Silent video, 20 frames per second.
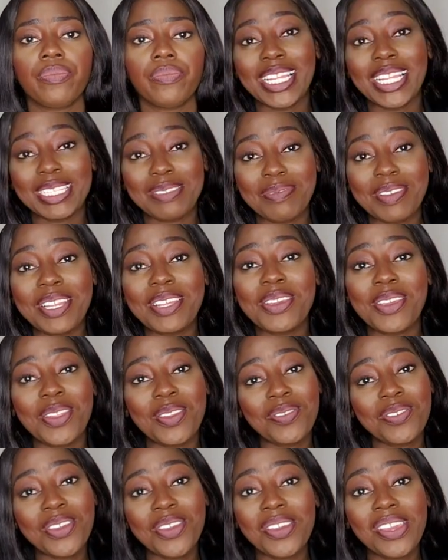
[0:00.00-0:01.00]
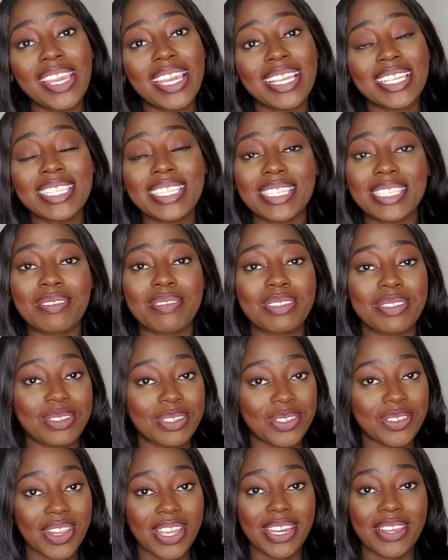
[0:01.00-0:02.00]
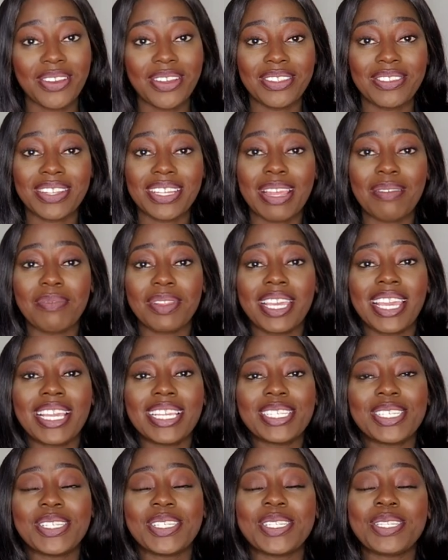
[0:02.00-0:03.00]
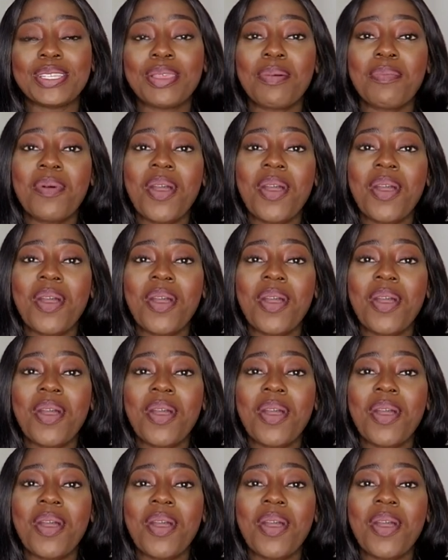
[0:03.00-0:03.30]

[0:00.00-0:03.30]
It's been a good few years since I was doing training contract applications,